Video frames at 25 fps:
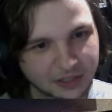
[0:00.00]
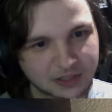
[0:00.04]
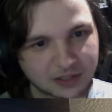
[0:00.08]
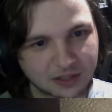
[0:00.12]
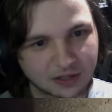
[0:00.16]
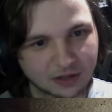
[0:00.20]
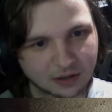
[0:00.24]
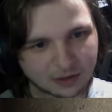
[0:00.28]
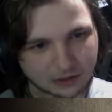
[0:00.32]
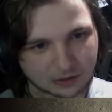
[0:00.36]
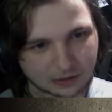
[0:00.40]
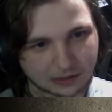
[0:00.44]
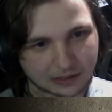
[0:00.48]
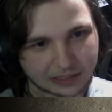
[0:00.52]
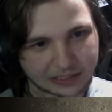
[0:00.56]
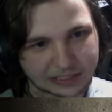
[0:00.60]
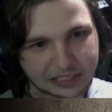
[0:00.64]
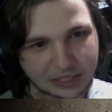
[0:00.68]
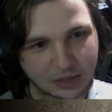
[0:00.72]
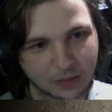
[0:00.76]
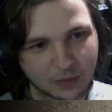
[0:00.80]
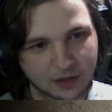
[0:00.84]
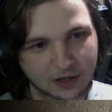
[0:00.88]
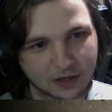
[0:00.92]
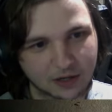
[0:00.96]
I assumed that
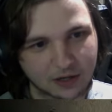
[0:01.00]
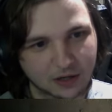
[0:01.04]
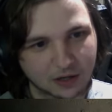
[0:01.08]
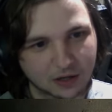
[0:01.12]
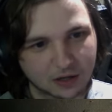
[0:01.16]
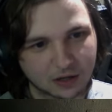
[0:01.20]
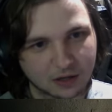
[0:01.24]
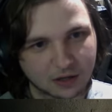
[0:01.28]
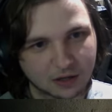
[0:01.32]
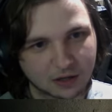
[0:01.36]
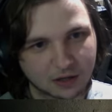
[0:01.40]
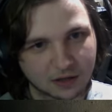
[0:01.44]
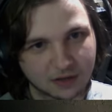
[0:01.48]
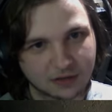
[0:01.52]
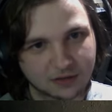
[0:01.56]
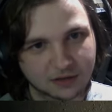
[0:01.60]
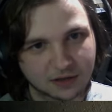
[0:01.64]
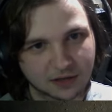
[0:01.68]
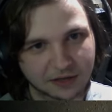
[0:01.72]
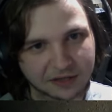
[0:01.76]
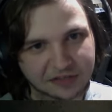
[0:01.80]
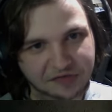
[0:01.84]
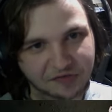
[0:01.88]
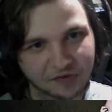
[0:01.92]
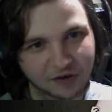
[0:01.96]
so we, beforehand. You so.
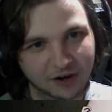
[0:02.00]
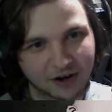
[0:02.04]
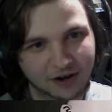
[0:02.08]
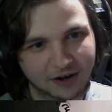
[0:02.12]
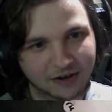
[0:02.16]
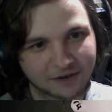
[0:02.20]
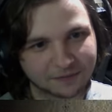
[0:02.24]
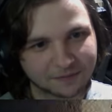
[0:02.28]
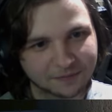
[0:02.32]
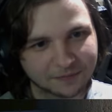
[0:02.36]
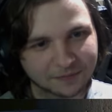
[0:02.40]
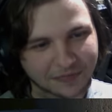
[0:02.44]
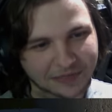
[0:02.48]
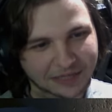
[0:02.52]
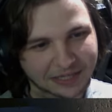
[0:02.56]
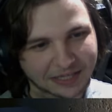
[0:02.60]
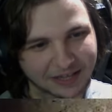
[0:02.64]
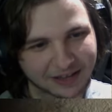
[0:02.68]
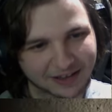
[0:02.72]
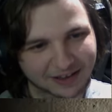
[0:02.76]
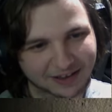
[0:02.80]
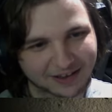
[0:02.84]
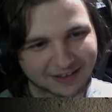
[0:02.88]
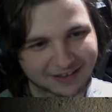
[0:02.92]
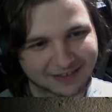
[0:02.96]
guys literally
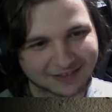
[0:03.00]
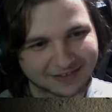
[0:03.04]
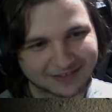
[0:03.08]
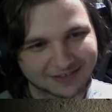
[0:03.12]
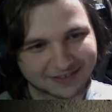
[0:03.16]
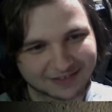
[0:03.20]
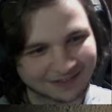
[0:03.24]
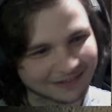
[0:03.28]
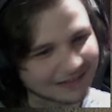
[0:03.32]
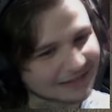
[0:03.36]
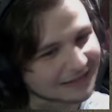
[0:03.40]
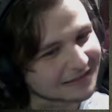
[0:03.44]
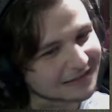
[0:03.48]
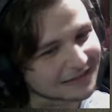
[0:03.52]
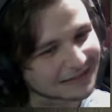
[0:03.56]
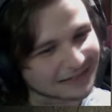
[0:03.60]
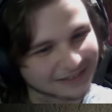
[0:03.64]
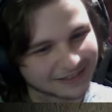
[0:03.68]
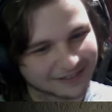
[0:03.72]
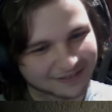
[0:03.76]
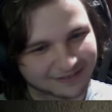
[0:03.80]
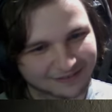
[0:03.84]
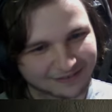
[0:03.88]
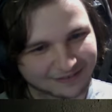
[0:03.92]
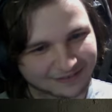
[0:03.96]
left no, me new, alone. No
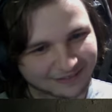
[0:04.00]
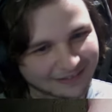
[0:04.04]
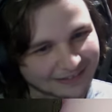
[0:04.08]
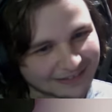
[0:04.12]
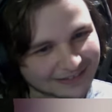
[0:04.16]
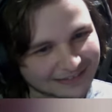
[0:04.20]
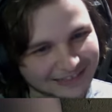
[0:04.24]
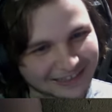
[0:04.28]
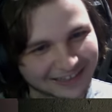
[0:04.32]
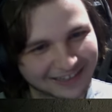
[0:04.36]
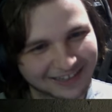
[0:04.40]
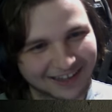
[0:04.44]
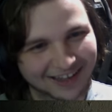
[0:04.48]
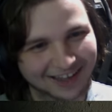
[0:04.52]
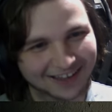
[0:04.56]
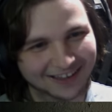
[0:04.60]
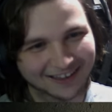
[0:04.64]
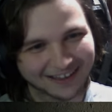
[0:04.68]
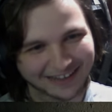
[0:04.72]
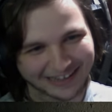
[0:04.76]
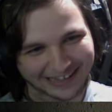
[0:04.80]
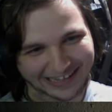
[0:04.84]
new information has yeah. been found.